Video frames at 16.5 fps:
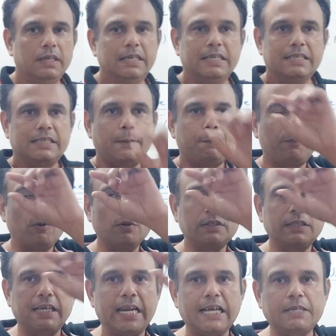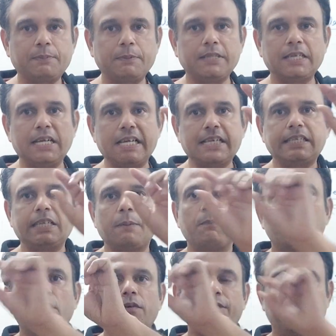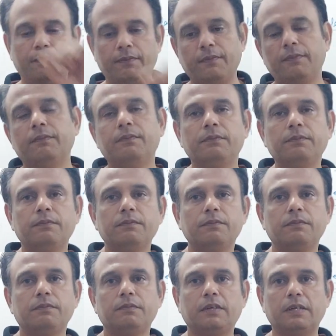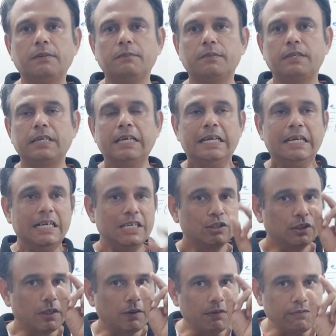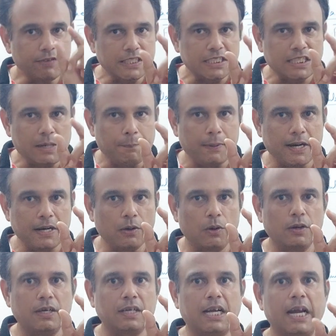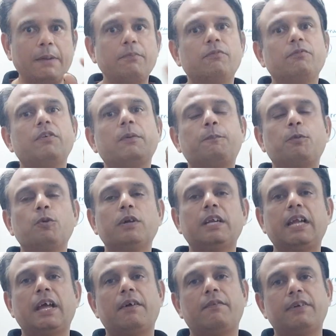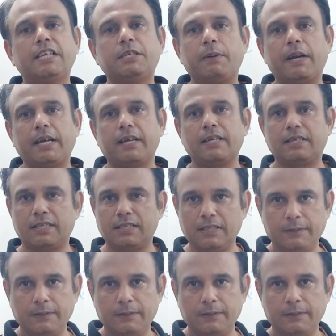Suppose that expression has number of terms. So the one which depend on time we put in an average bracket.